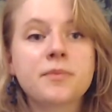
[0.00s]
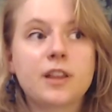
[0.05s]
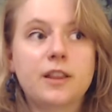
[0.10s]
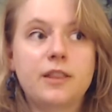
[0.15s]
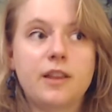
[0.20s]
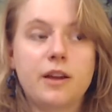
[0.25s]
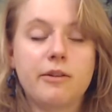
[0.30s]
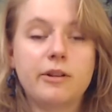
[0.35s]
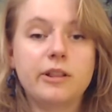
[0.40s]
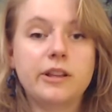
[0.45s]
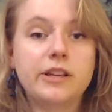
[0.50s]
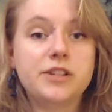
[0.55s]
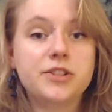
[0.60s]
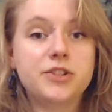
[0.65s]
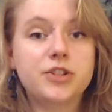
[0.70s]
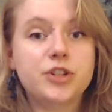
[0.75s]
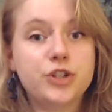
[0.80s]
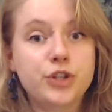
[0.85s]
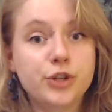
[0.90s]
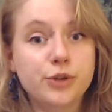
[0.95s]
They
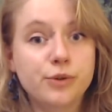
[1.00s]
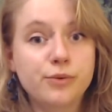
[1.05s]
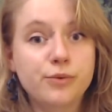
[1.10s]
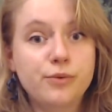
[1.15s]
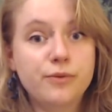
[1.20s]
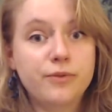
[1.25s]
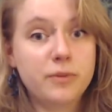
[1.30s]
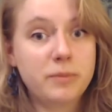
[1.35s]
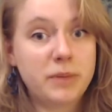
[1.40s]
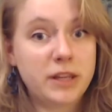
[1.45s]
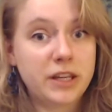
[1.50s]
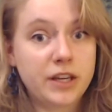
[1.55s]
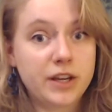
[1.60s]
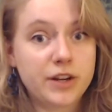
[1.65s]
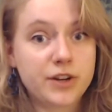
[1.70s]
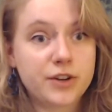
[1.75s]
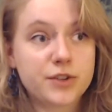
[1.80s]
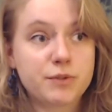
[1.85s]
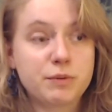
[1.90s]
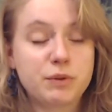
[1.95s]
released 2
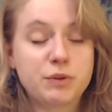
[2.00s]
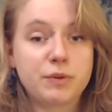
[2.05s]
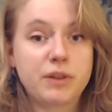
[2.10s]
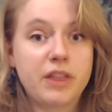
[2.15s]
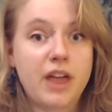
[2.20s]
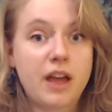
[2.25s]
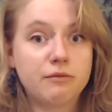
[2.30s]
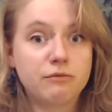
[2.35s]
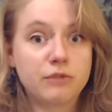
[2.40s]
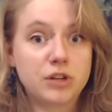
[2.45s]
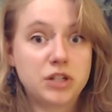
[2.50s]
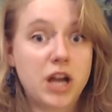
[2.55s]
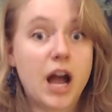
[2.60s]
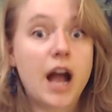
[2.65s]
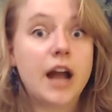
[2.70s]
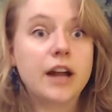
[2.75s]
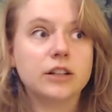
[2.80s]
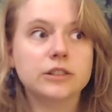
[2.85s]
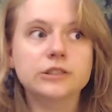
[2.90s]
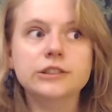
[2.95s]
familiars, which were then
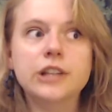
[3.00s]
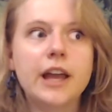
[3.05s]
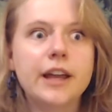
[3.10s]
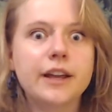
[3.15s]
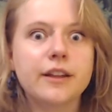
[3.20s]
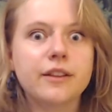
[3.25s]
retired like